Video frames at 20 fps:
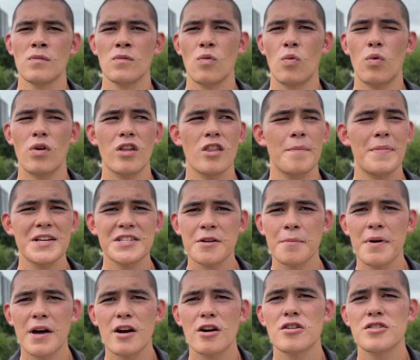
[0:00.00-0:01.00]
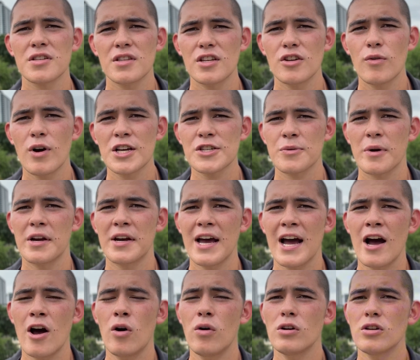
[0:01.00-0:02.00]
One of the best competitors in the US right
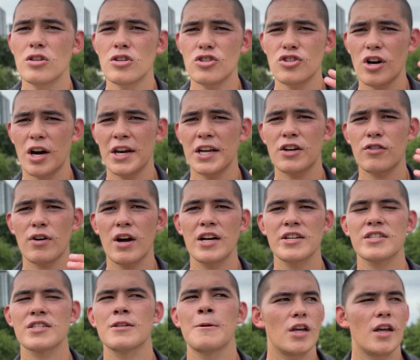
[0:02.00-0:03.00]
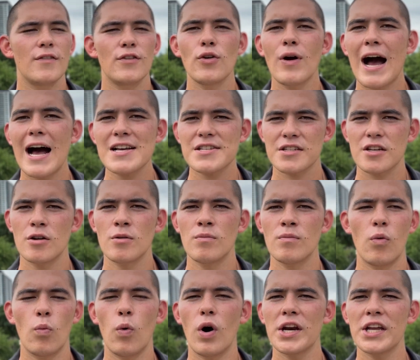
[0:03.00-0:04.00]
now, Johnny Kress, if you ask him
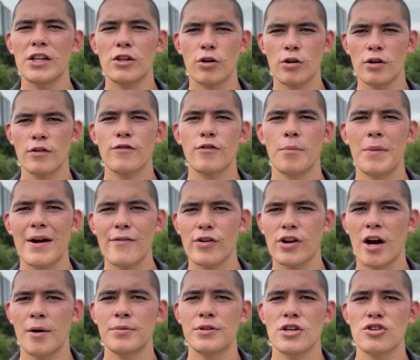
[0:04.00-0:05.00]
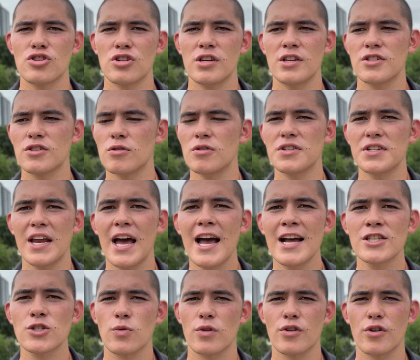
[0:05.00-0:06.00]
what he learned from every competition as soon as it
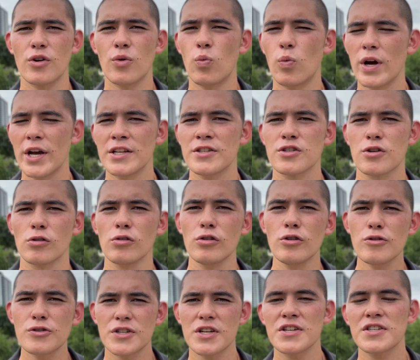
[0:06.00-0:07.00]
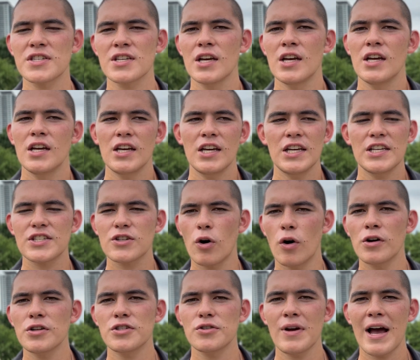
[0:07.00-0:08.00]
ends, whether he wins or loses, he's
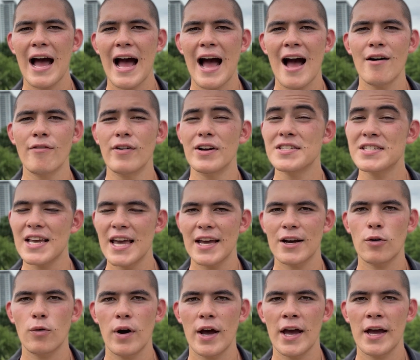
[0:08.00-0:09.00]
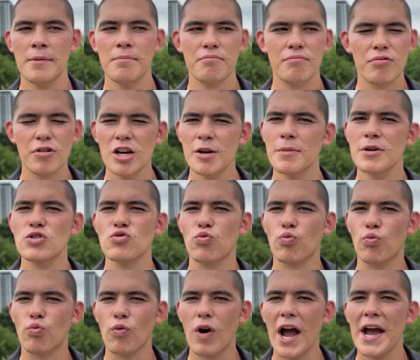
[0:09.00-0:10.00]
going to have a takeaway pretty much
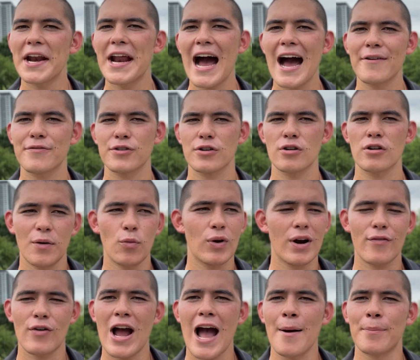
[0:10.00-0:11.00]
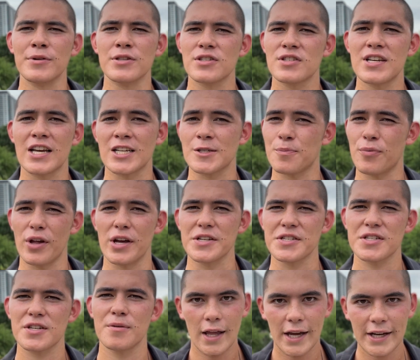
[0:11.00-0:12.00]
right after whatever happens takes
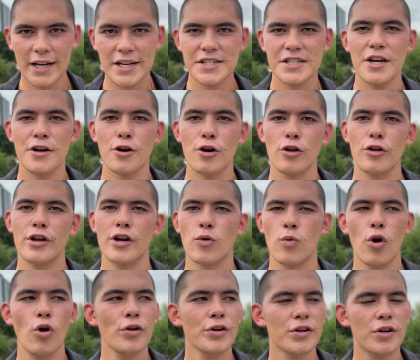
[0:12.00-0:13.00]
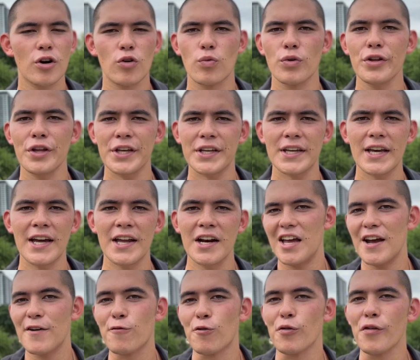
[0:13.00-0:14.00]
place. Like I said earlier, we're only gonna really get,
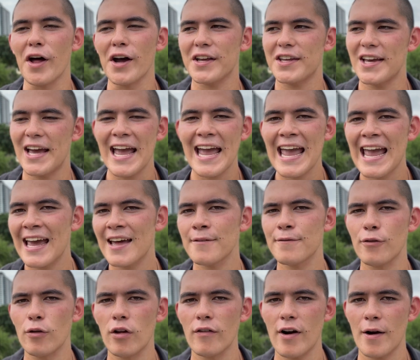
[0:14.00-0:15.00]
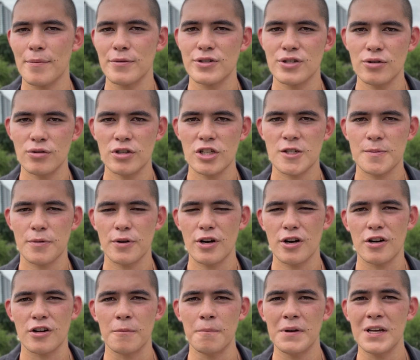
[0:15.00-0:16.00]
if we're lucky, a handful of opportunities per year
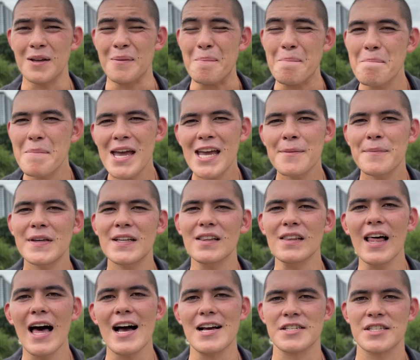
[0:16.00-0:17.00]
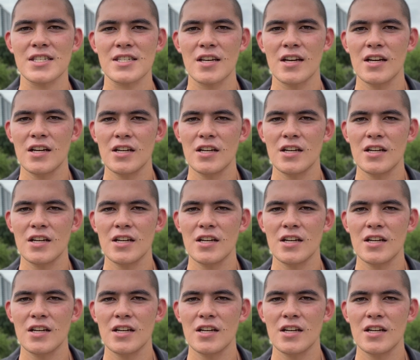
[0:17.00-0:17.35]
to compete, maybe less.